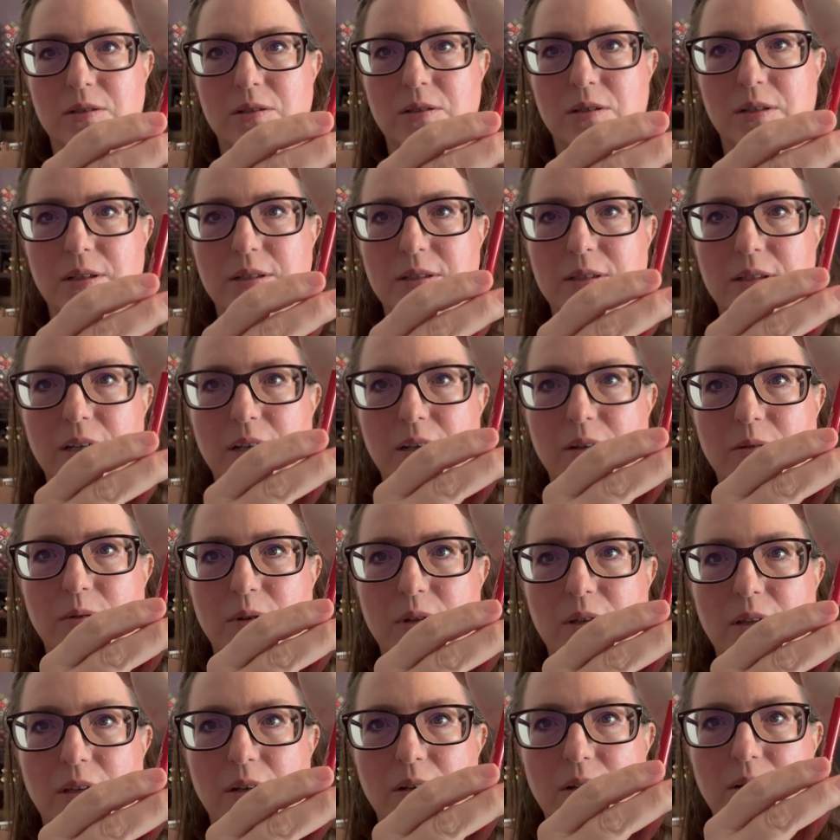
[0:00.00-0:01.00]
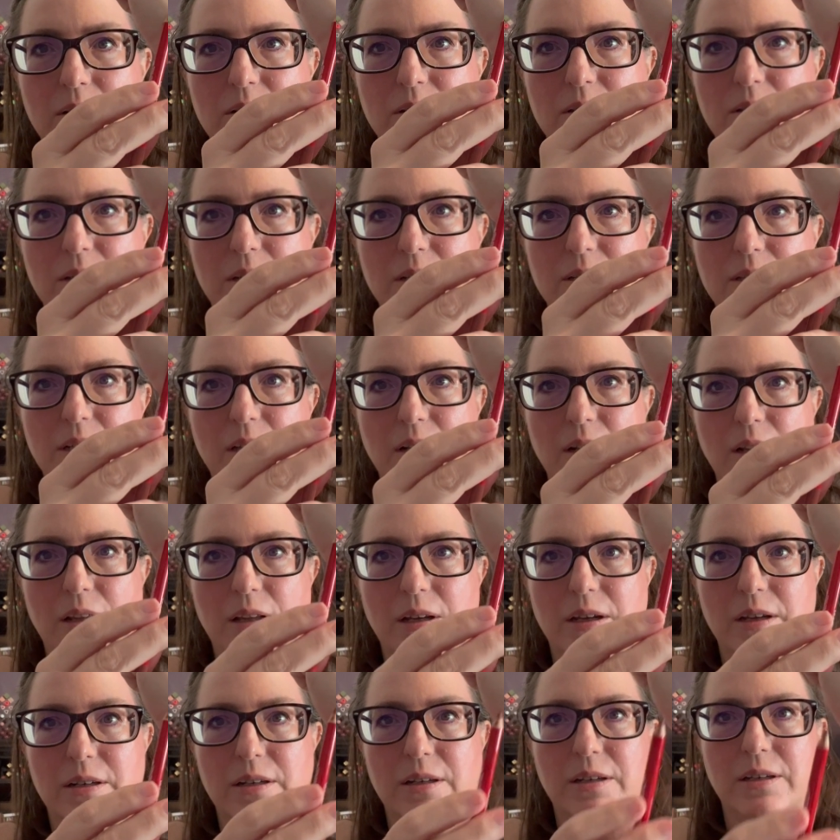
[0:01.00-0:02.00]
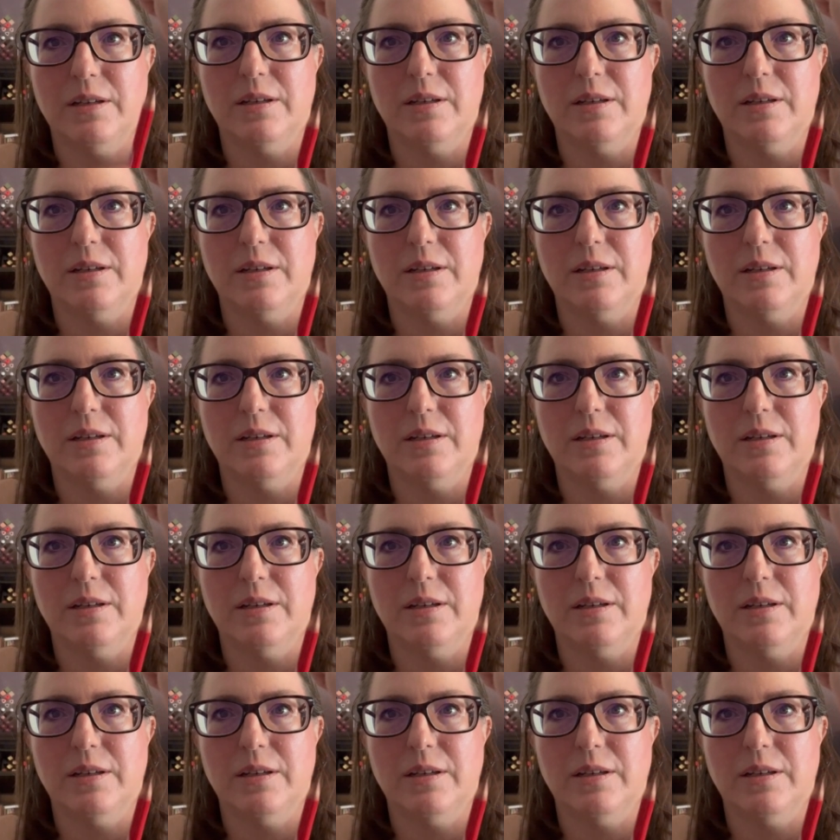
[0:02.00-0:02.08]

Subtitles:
So that second one there that's Outta Line.